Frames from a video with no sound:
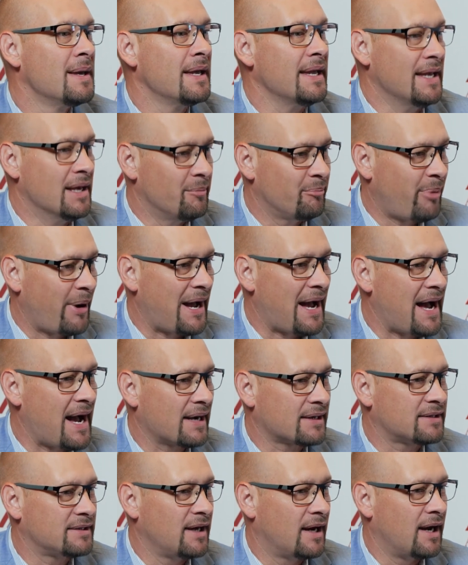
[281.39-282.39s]

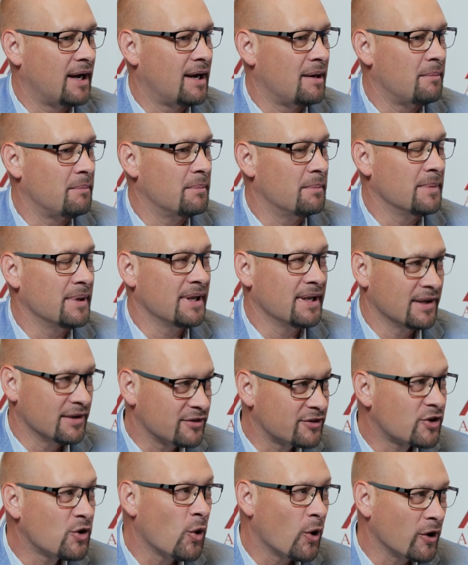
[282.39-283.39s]
Impact um,
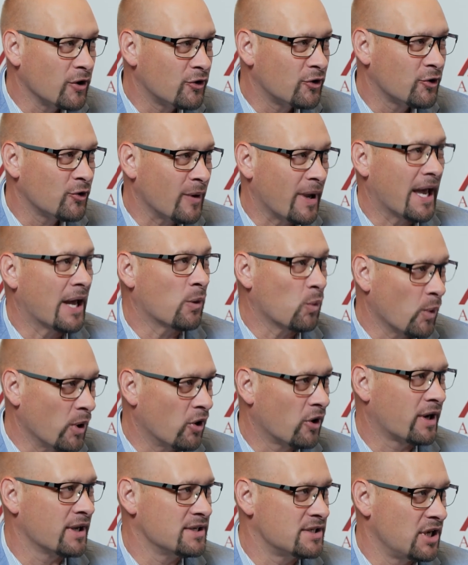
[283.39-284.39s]
is going to and
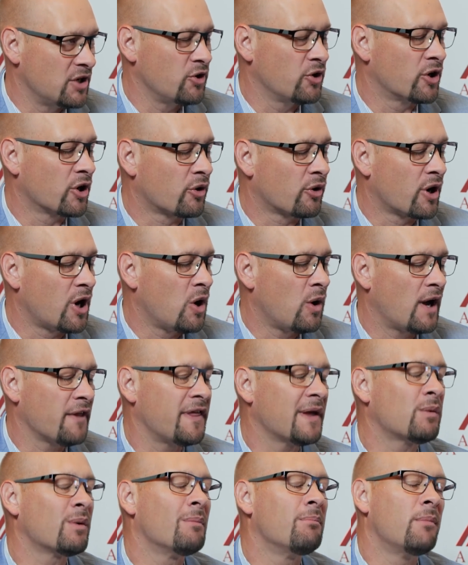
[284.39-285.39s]
will continue to grow. I
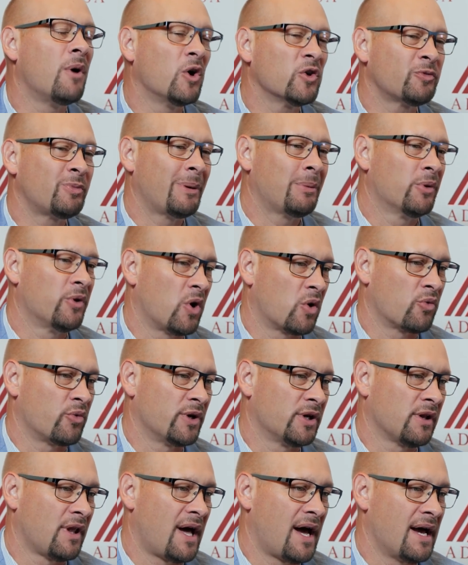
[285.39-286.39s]
think what most people don't
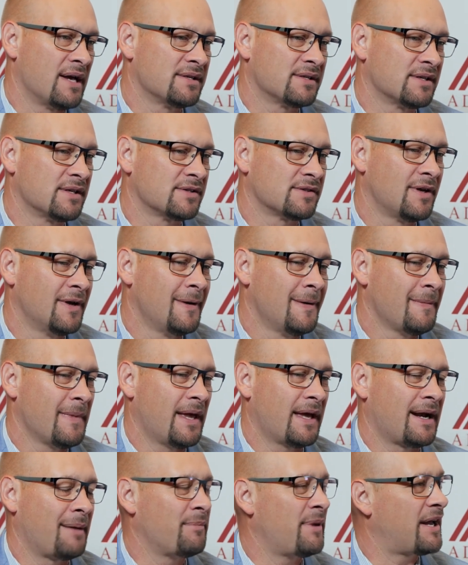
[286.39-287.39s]
realize is,
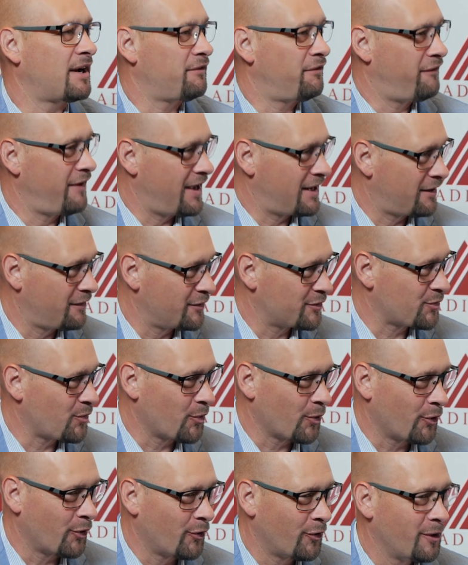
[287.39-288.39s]
and I'm not a fan of this
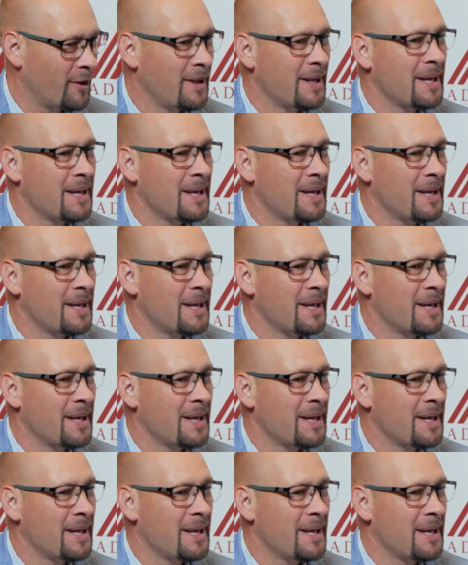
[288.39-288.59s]
word,